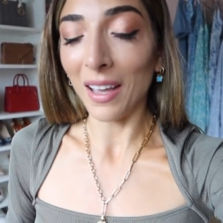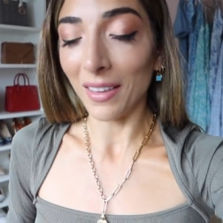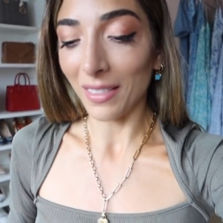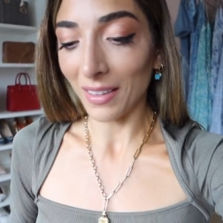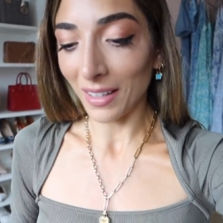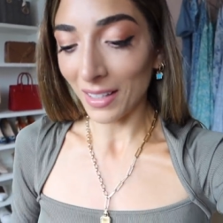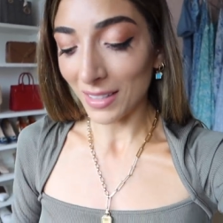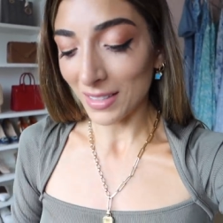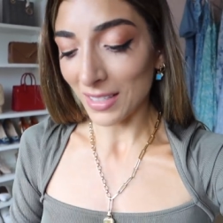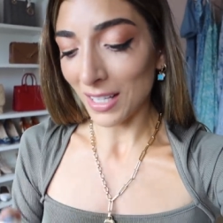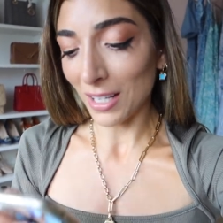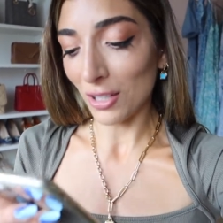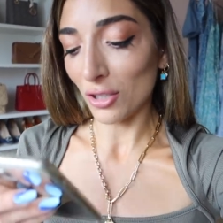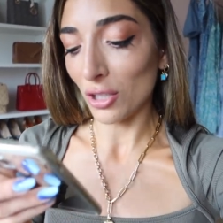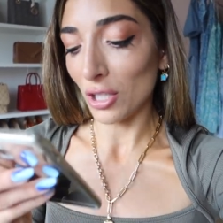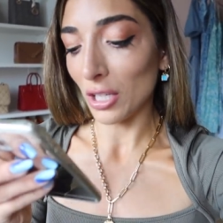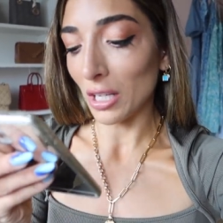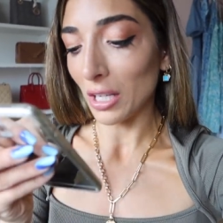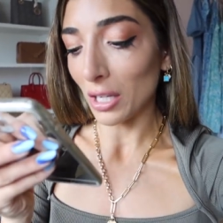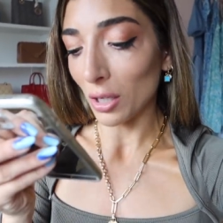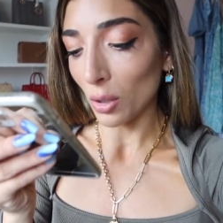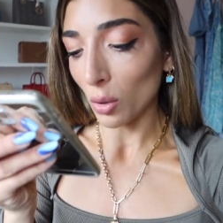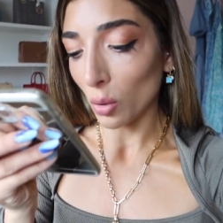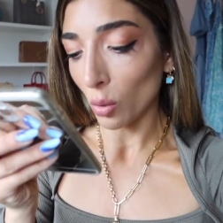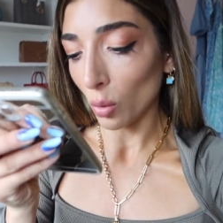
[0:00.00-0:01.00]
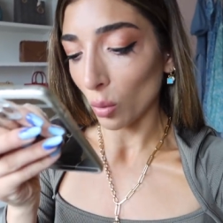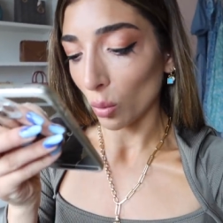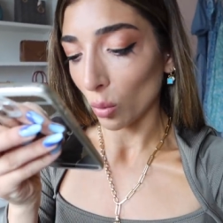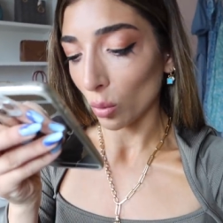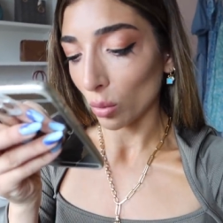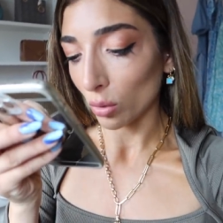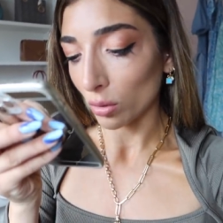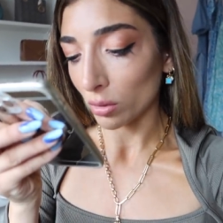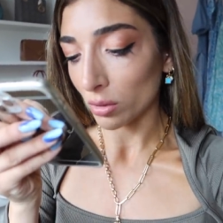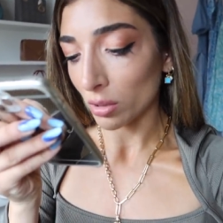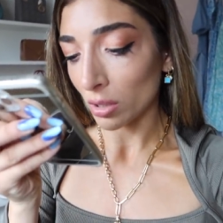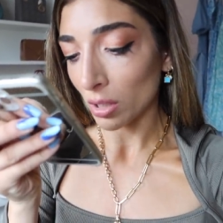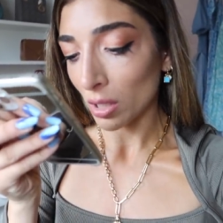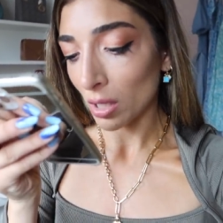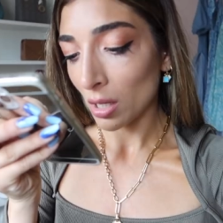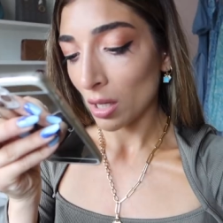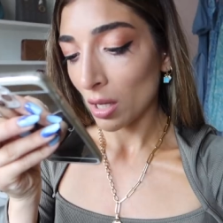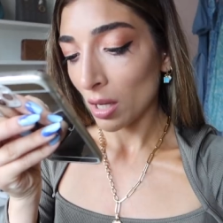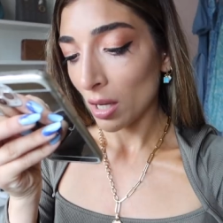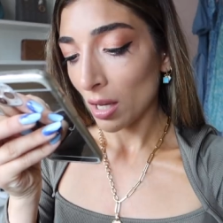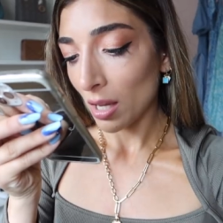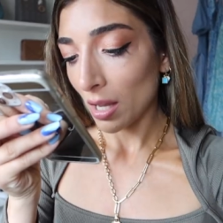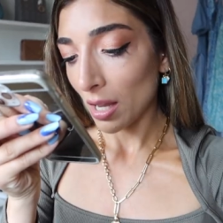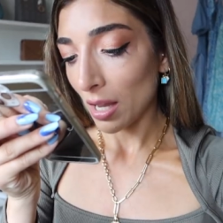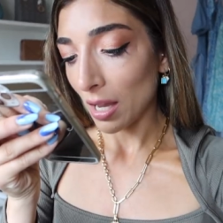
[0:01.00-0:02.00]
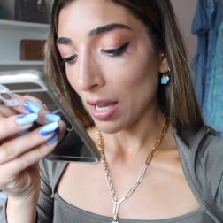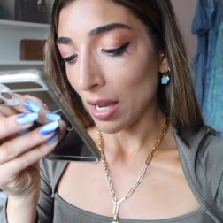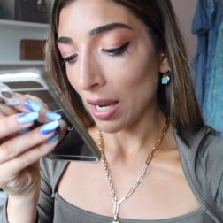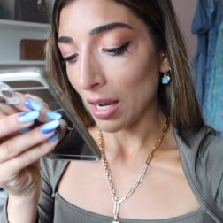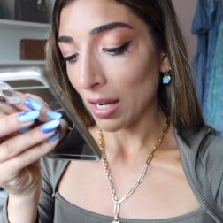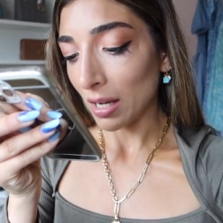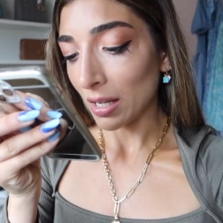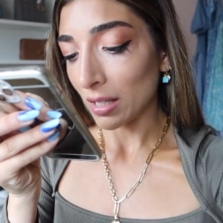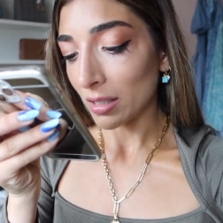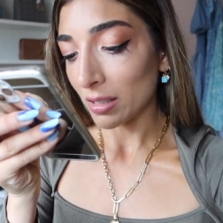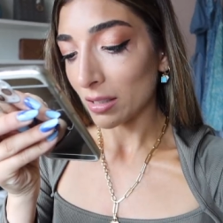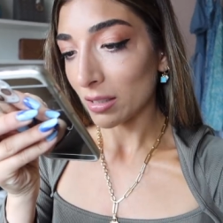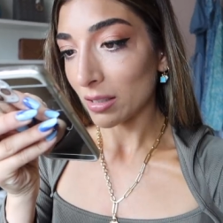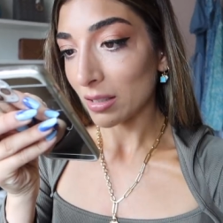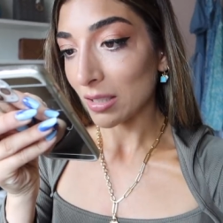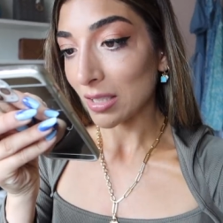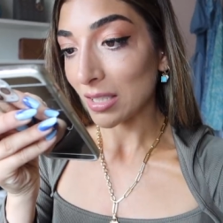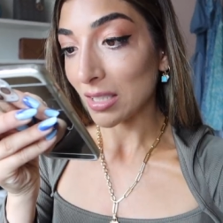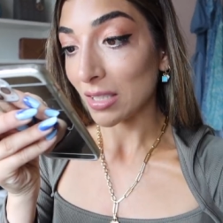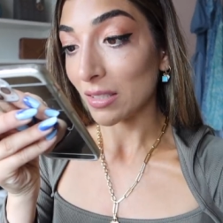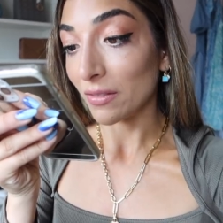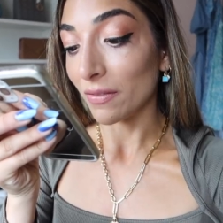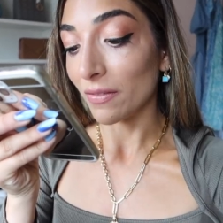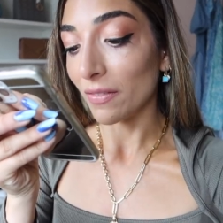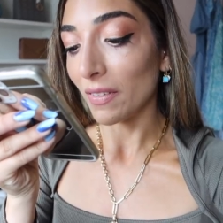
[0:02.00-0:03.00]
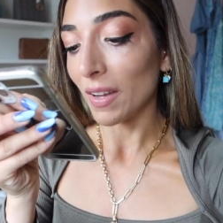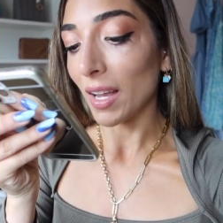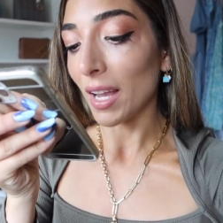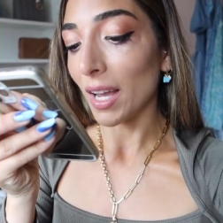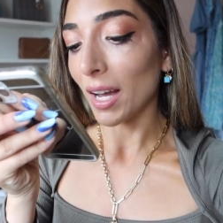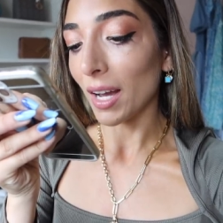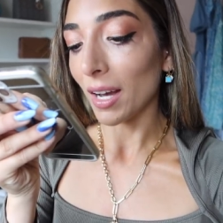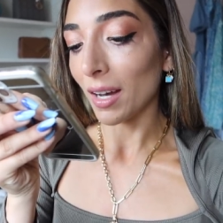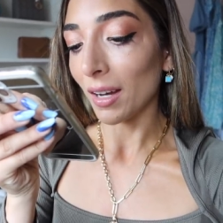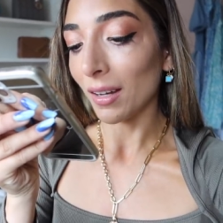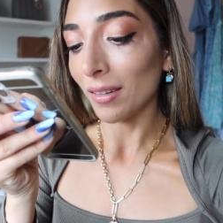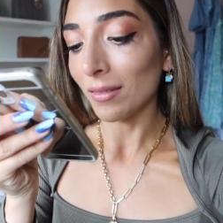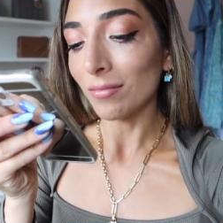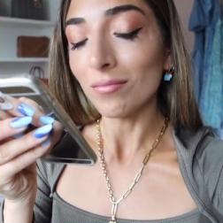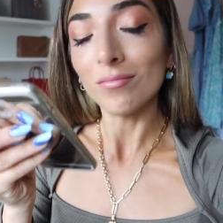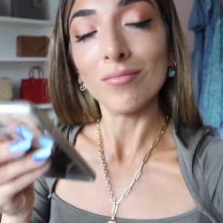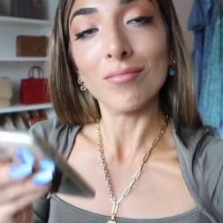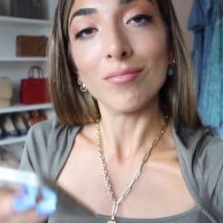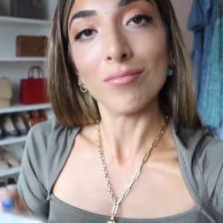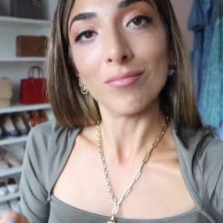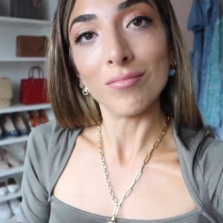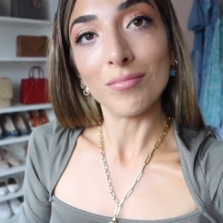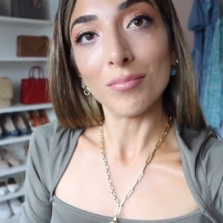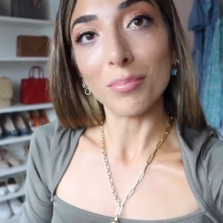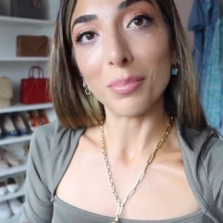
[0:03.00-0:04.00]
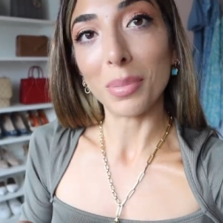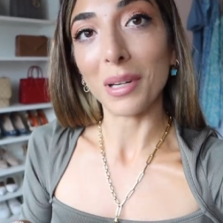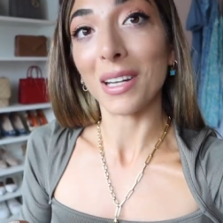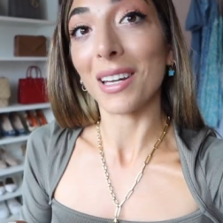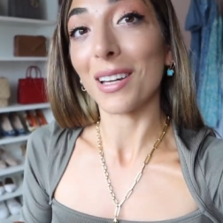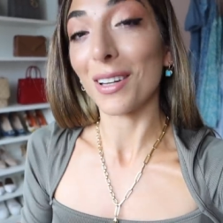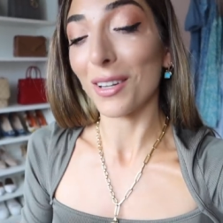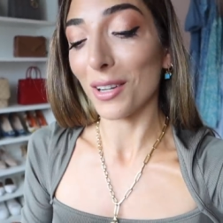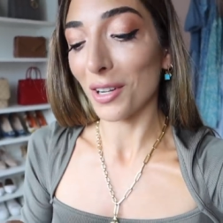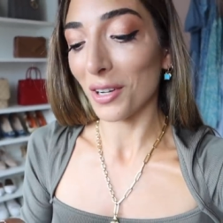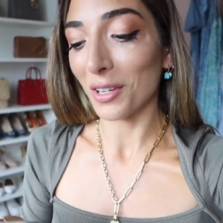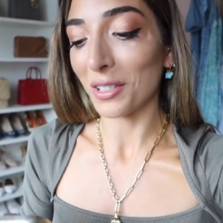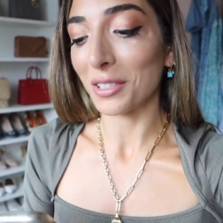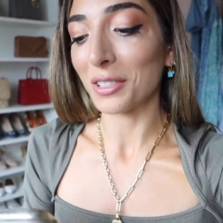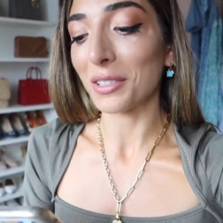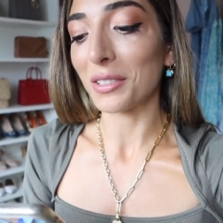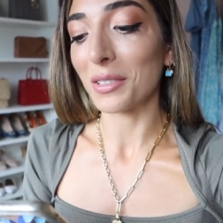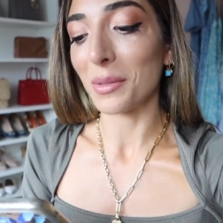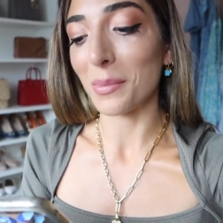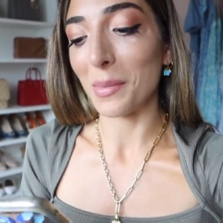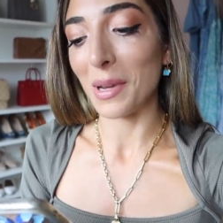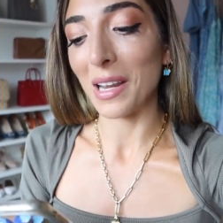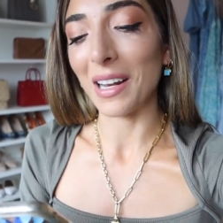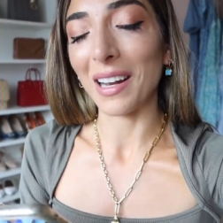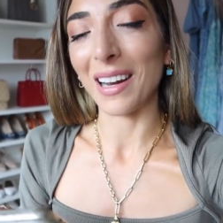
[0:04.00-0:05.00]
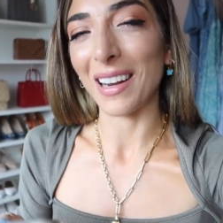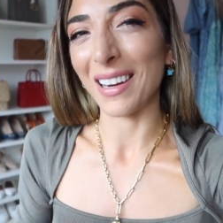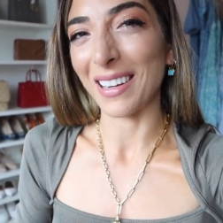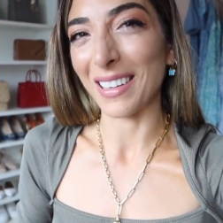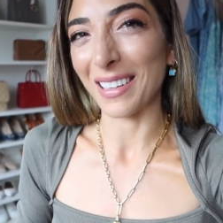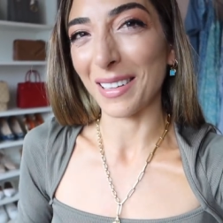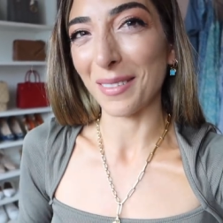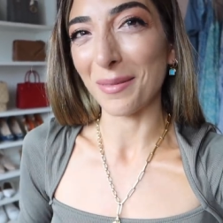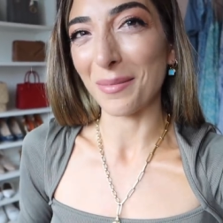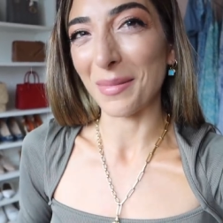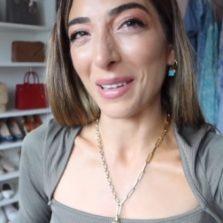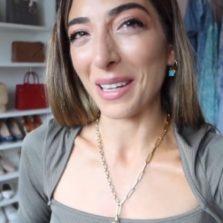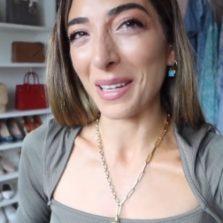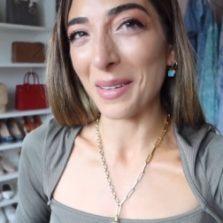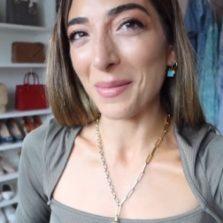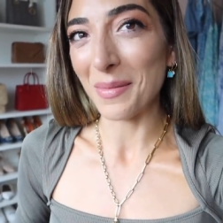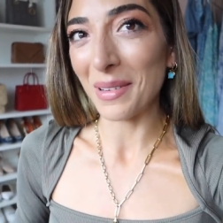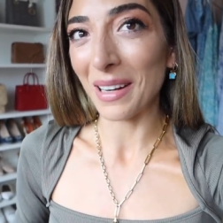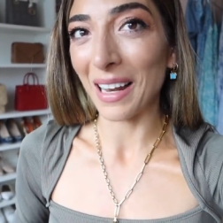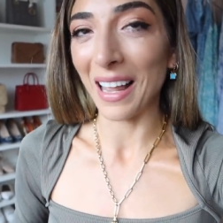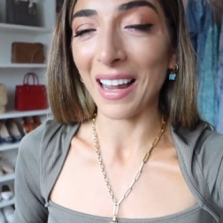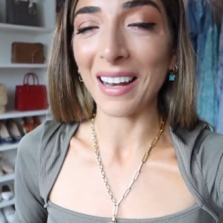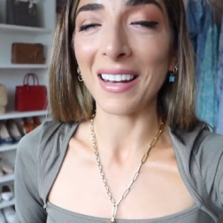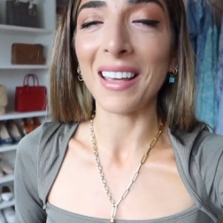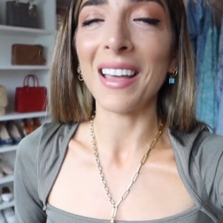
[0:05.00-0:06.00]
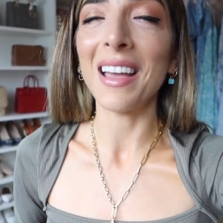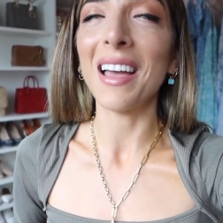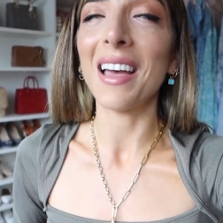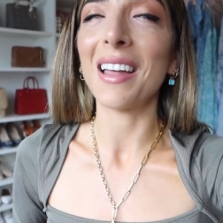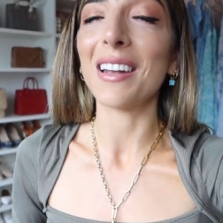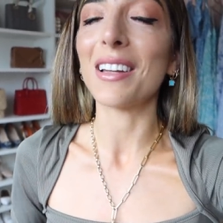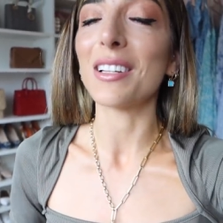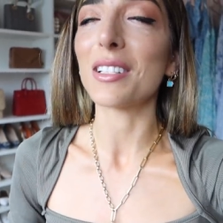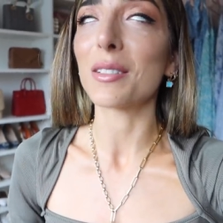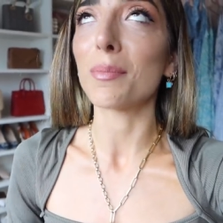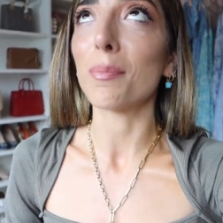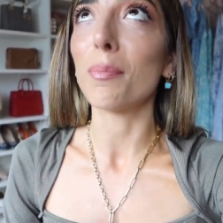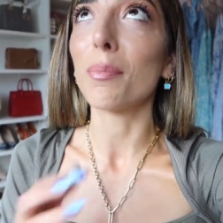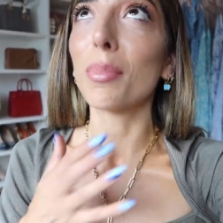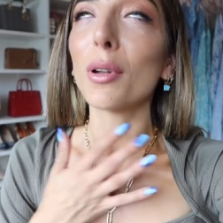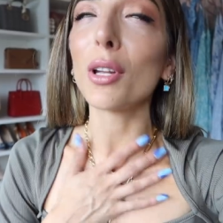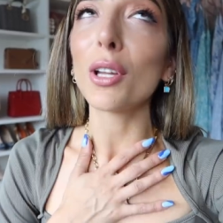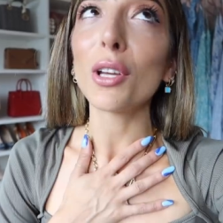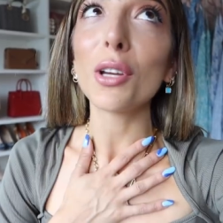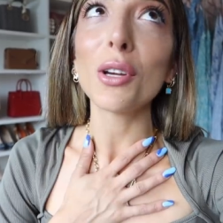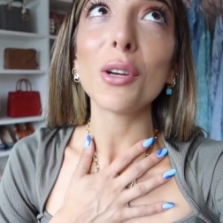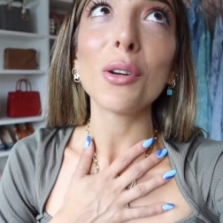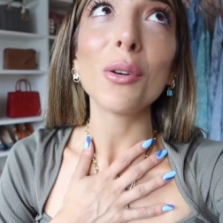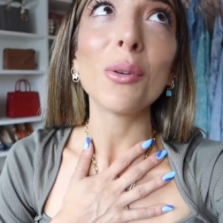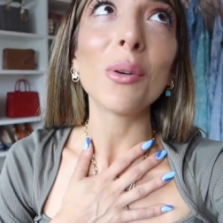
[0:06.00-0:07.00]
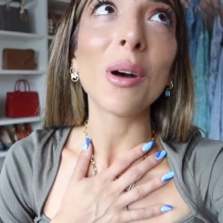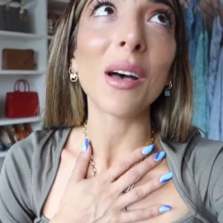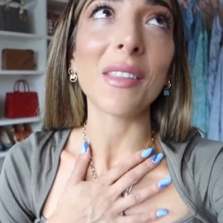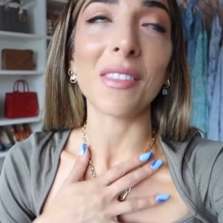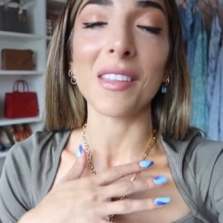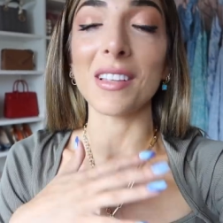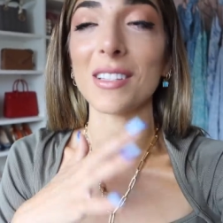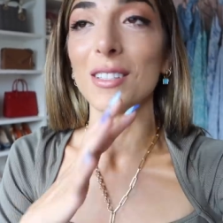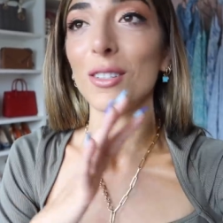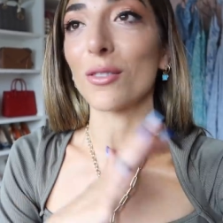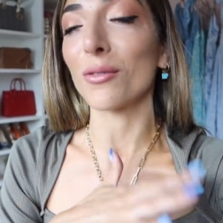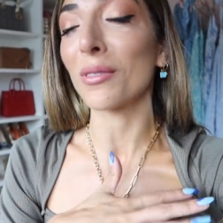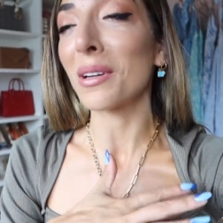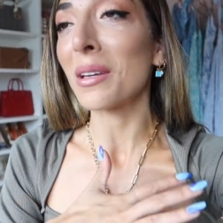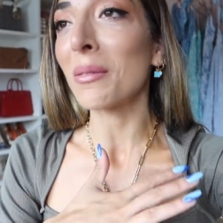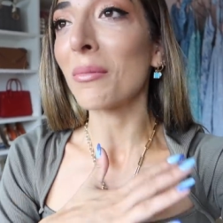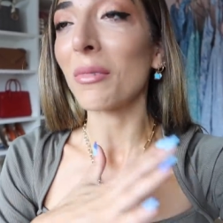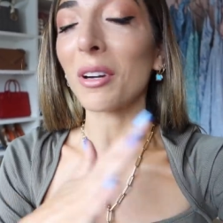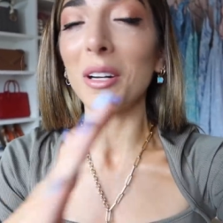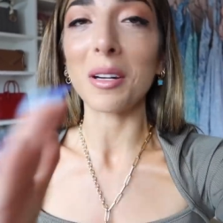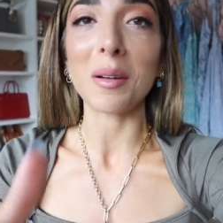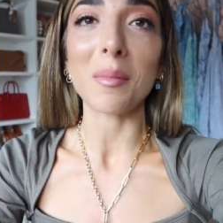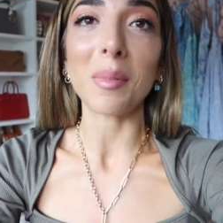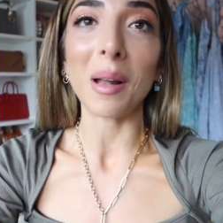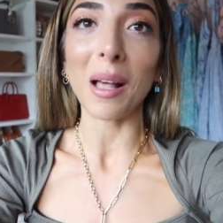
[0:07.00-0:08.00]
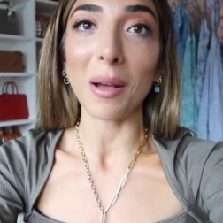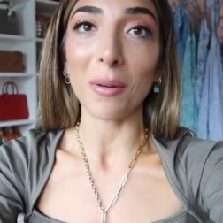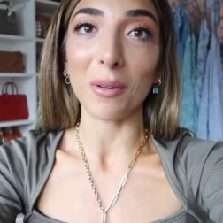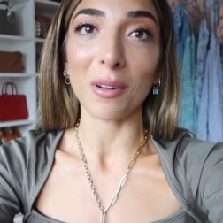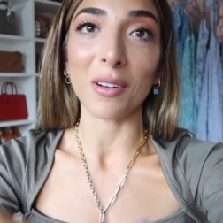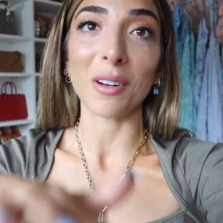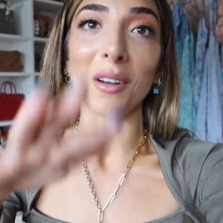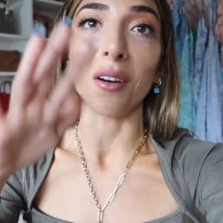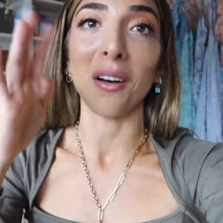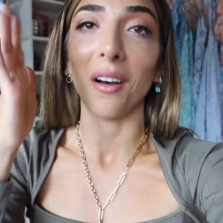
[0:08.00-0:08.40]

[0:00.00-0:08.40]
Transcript: I think it's actually called a sphere but it looks to me like a little mini planet and it's blue and there's a green one and a black one.